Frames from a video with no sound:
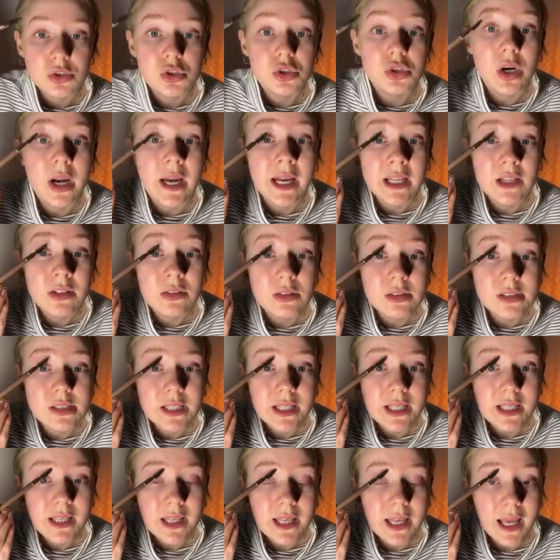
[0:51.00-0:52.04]
try and not
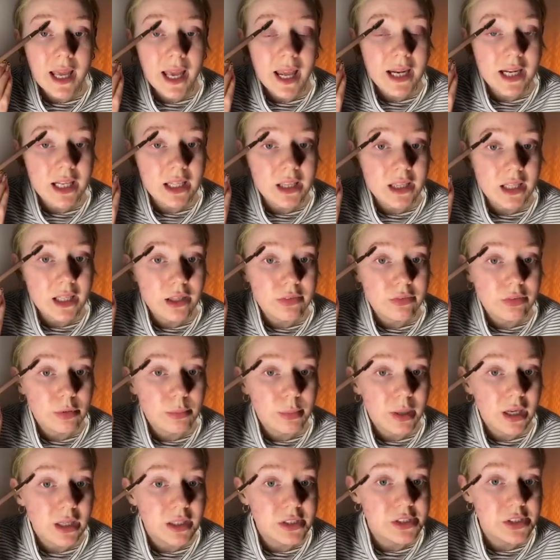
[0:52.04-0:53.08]
take anything
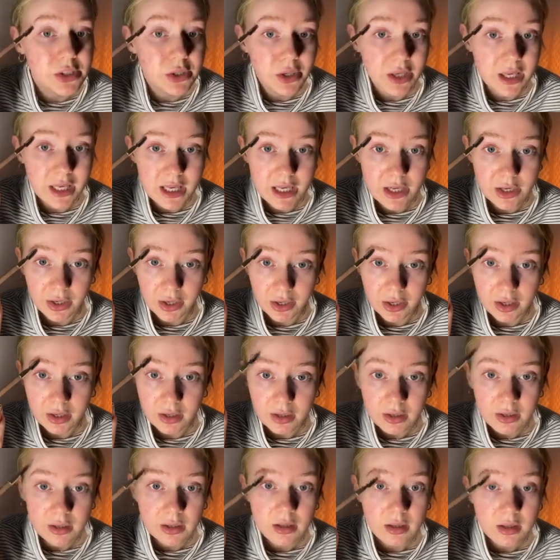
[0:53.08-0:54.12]
from under here.
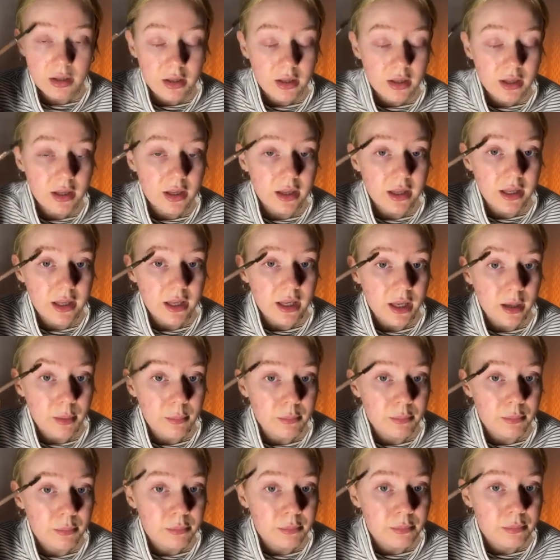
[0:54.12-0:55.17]
Try
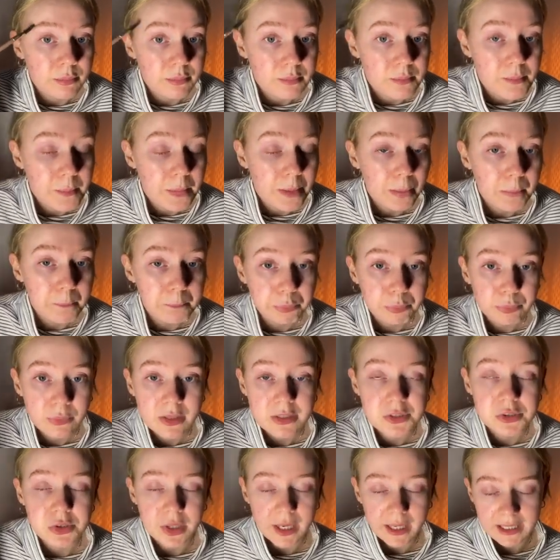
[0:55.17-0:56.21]
and
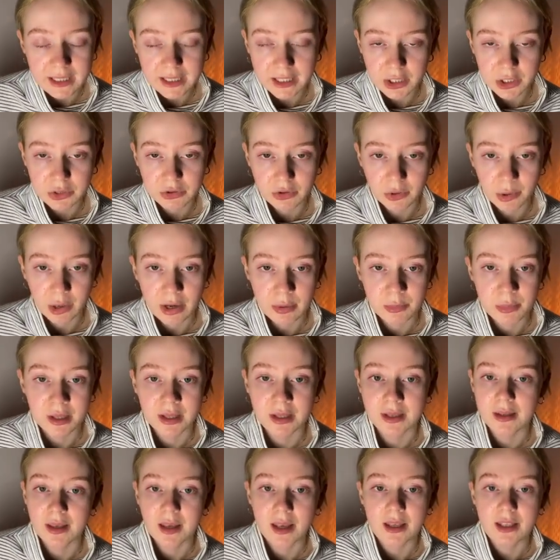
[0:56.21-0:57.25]
let it grow out, and we
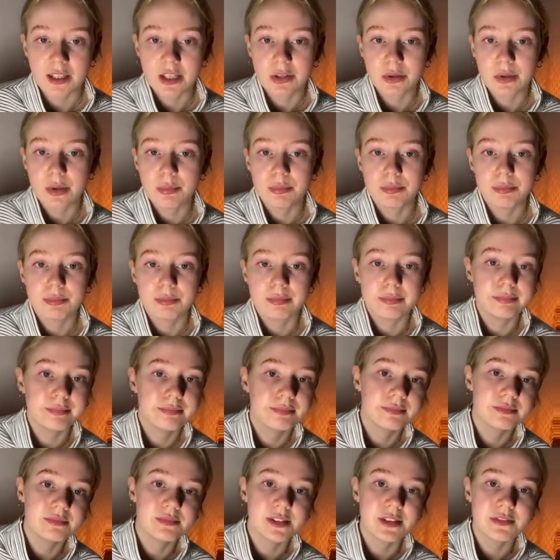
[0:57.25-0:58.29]
can get you a
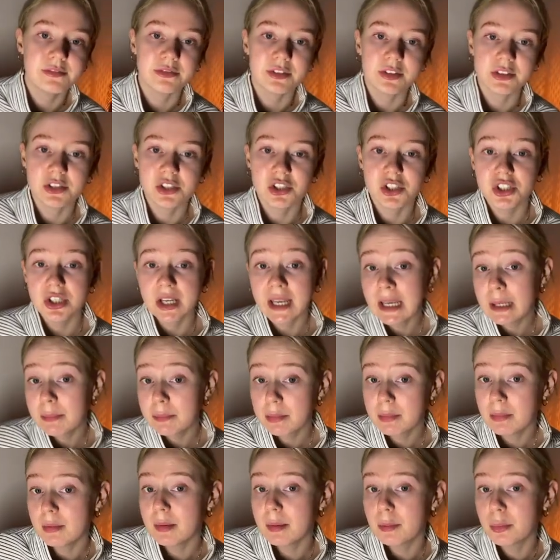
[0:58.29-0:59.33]
different shape,
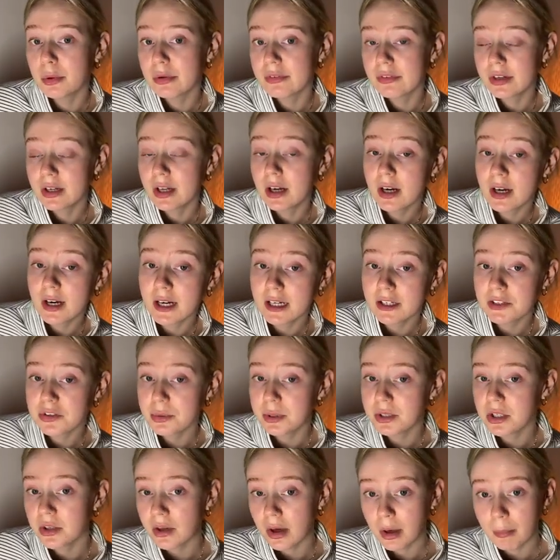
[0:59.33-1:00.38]
maybe more of an arch
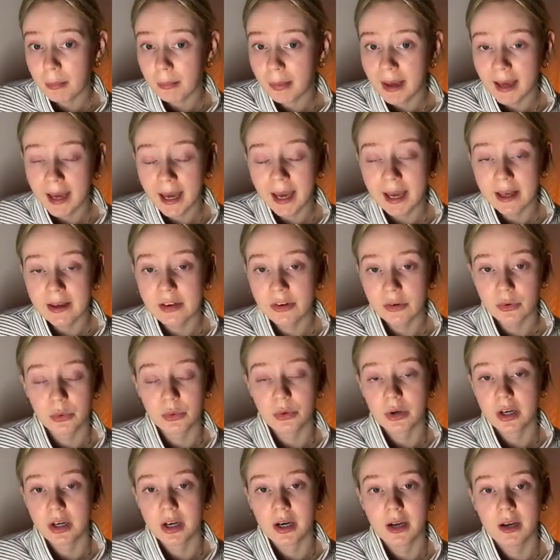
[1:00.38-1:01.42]
when you come back,
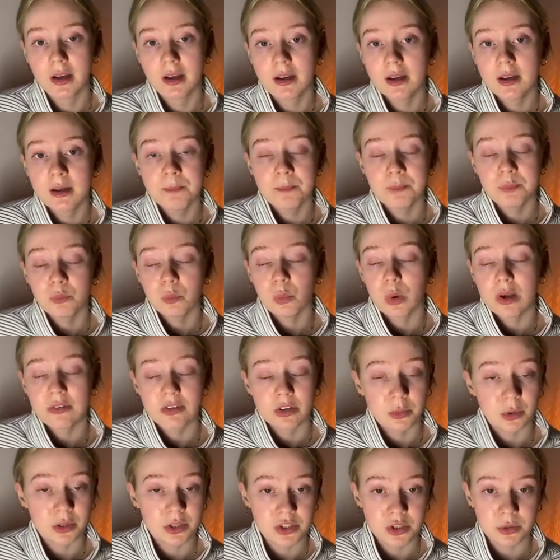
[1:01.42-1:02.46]
or
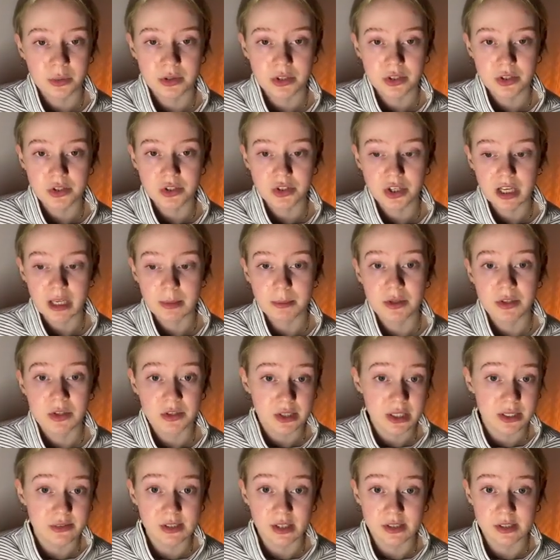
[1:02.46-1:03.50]
whatever you want to do with your shape. It
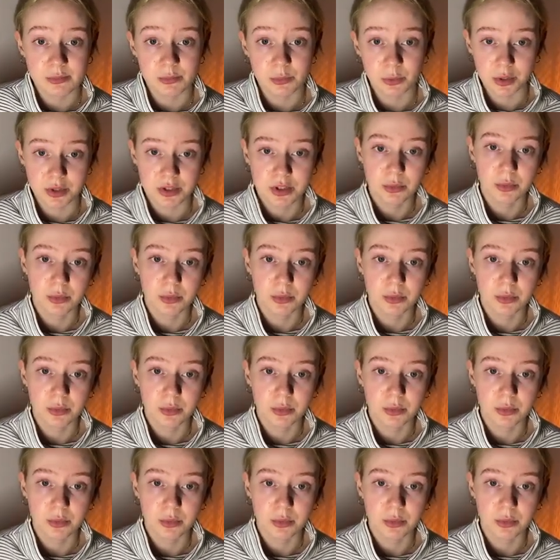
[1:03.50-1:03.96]
just gives us more